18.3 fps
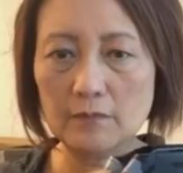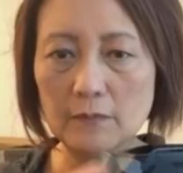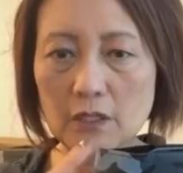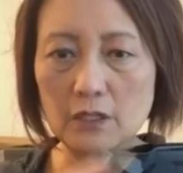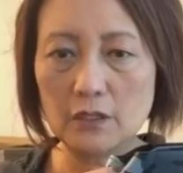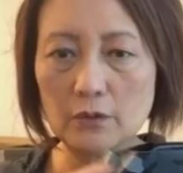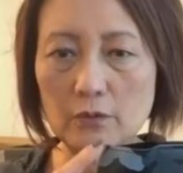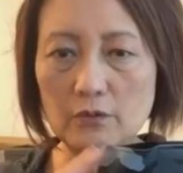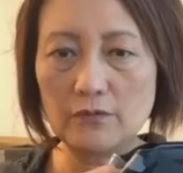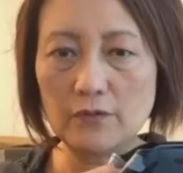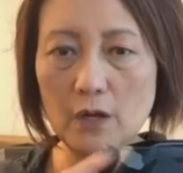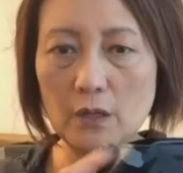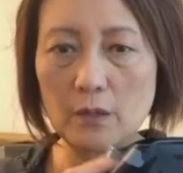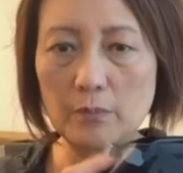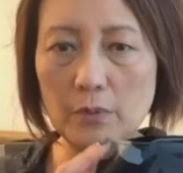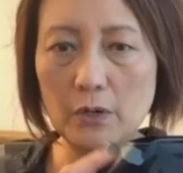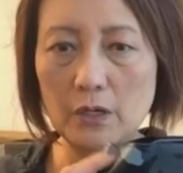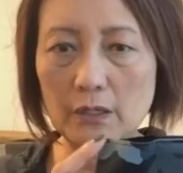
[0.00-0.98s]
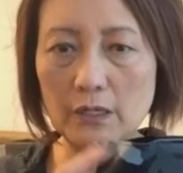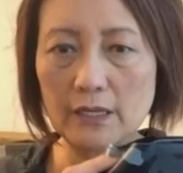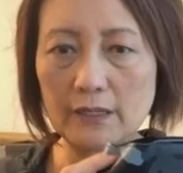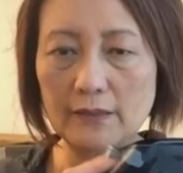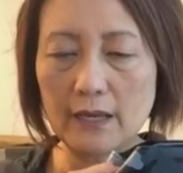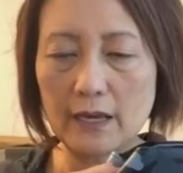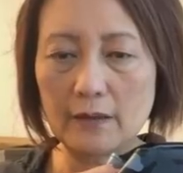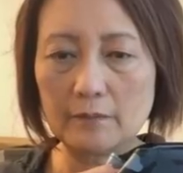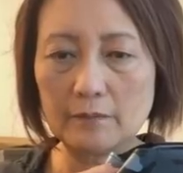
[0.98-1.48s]
And it'll fall apart like
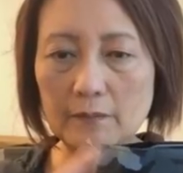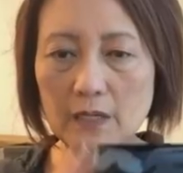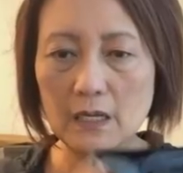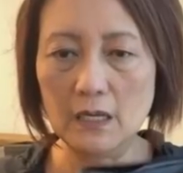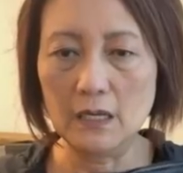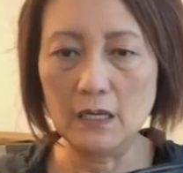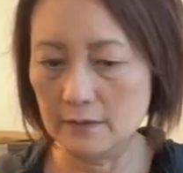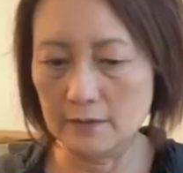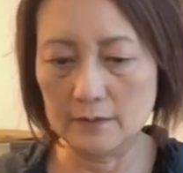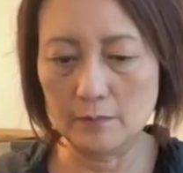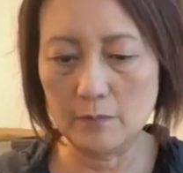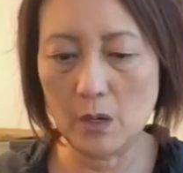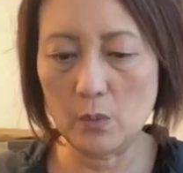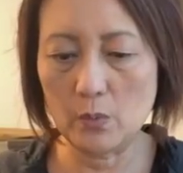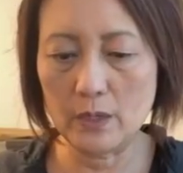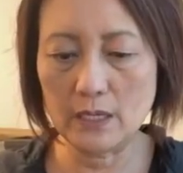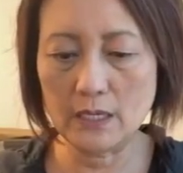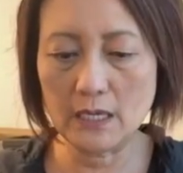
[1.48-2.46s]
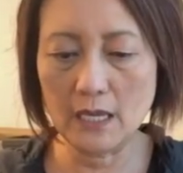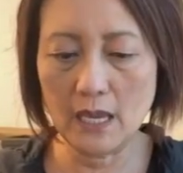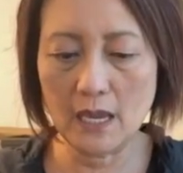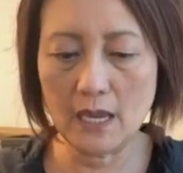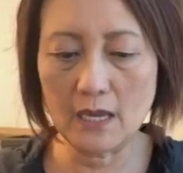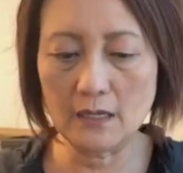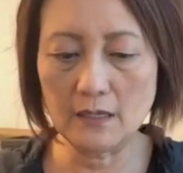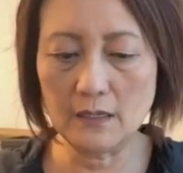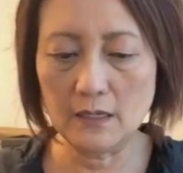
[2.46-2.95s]
that. But we
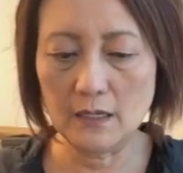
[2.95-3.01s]
can,